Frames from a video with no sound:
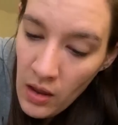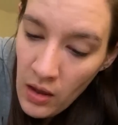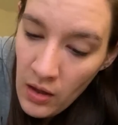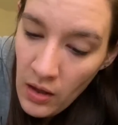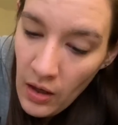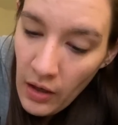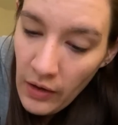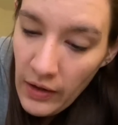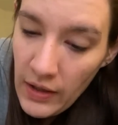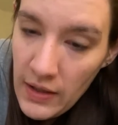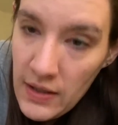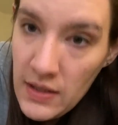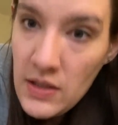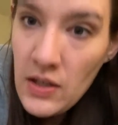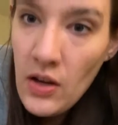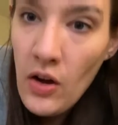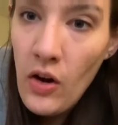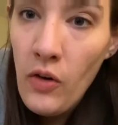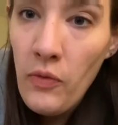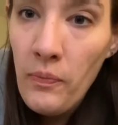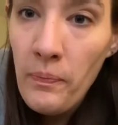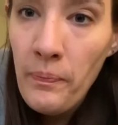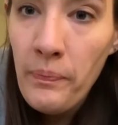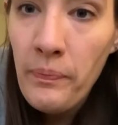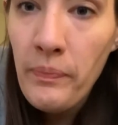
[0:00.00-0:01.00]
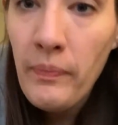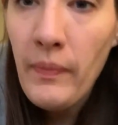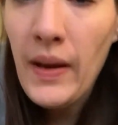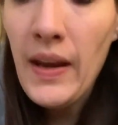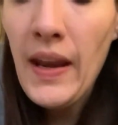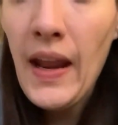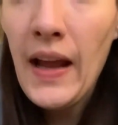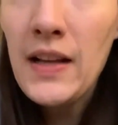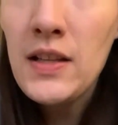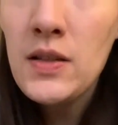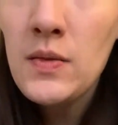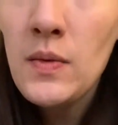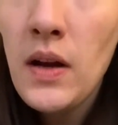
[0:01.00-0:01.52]
All right, so my
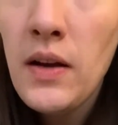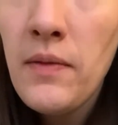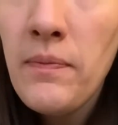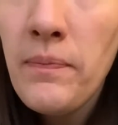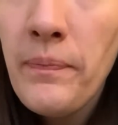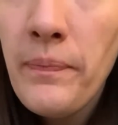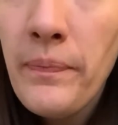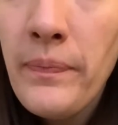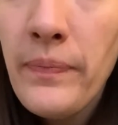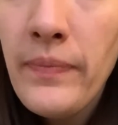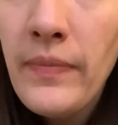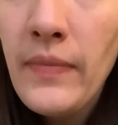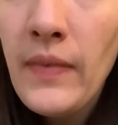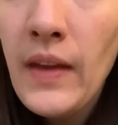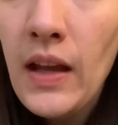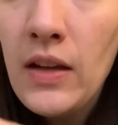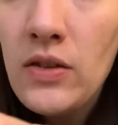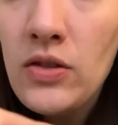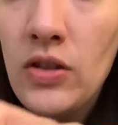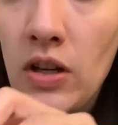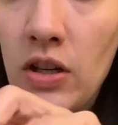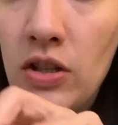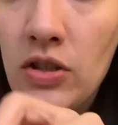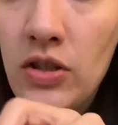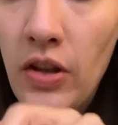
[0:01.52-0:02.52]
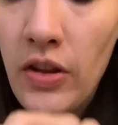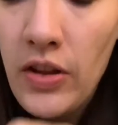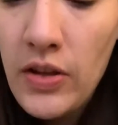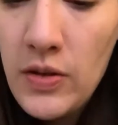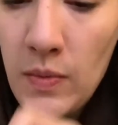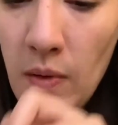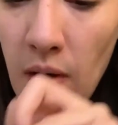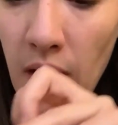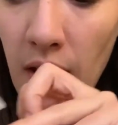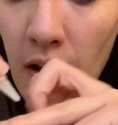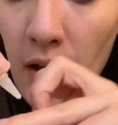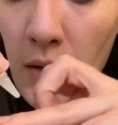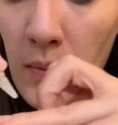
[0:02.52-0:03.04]
next one, I'll try to show this one
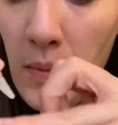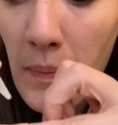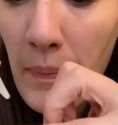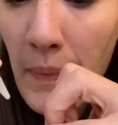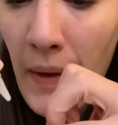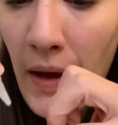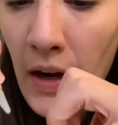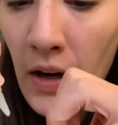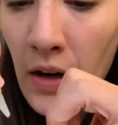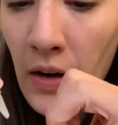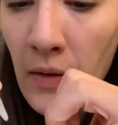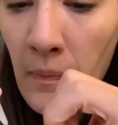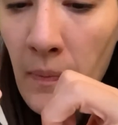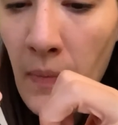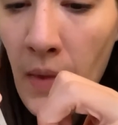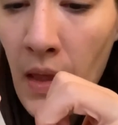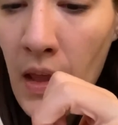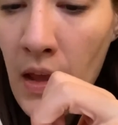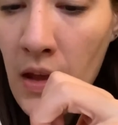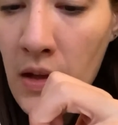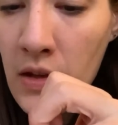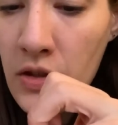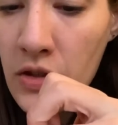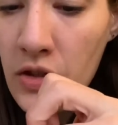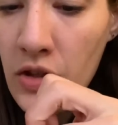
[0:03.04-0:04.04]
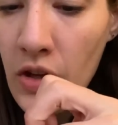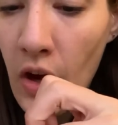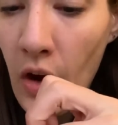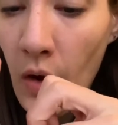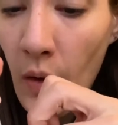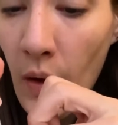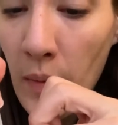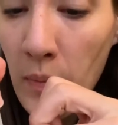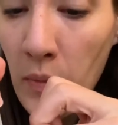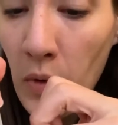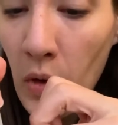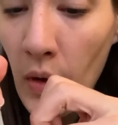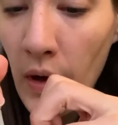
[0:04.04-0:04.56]
a little bit better. So
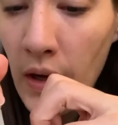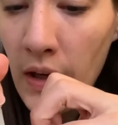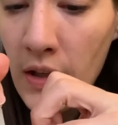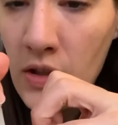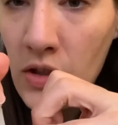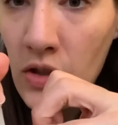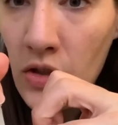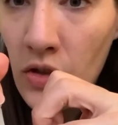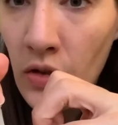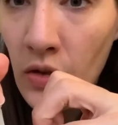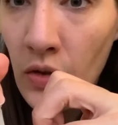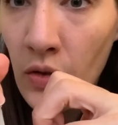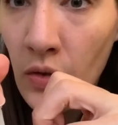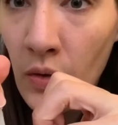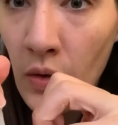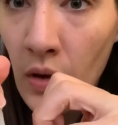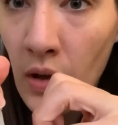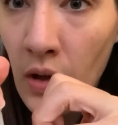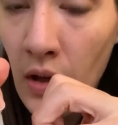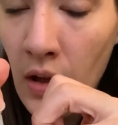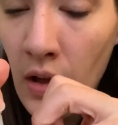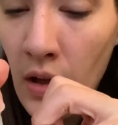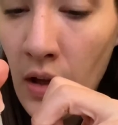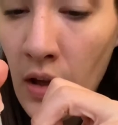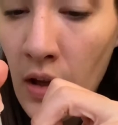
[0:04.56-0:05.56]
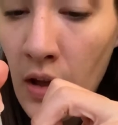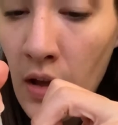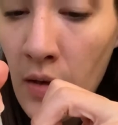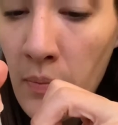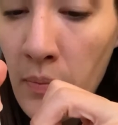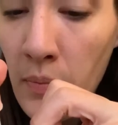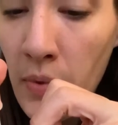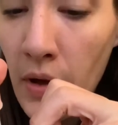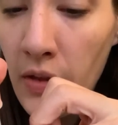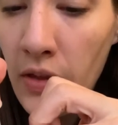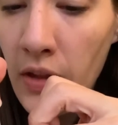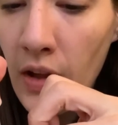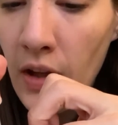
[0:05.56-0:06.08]
I'm going to
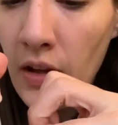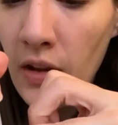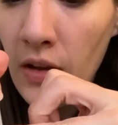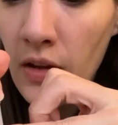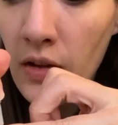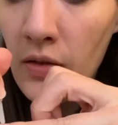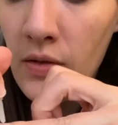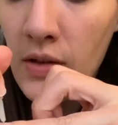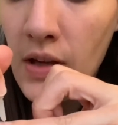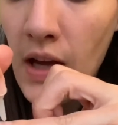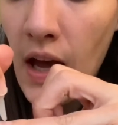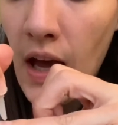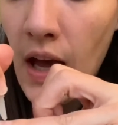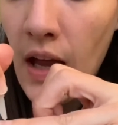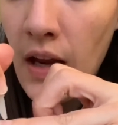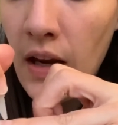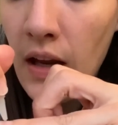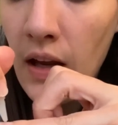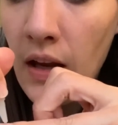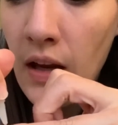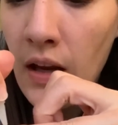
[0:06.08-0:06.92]
put the glue dot